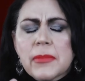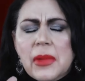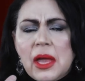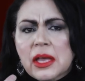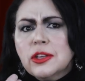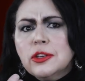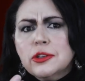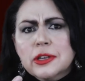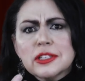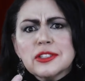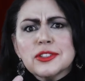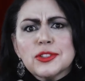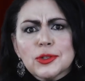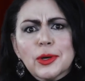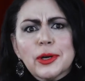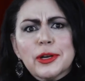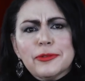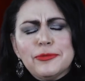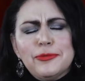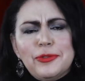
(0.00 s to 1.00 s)
and you can
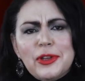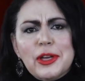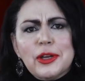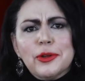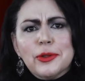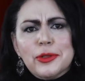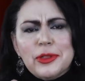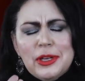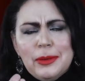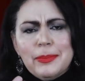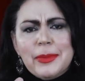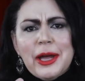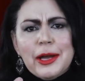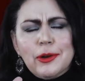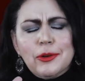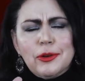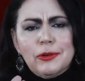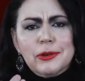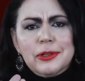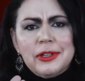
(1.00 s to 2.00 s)
sort of feel the
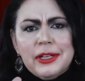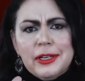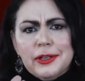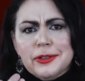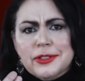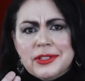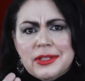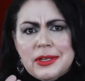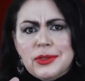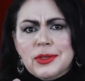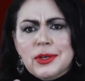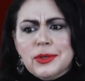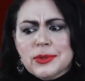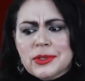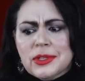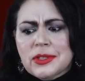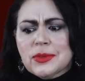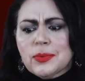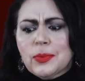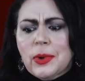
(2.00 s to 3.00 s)
micro glitters in
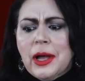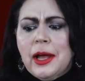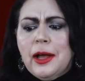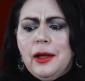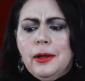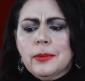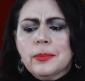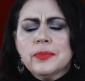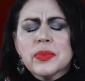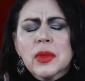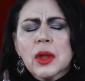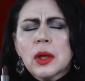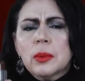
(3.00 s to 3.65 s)
those as well.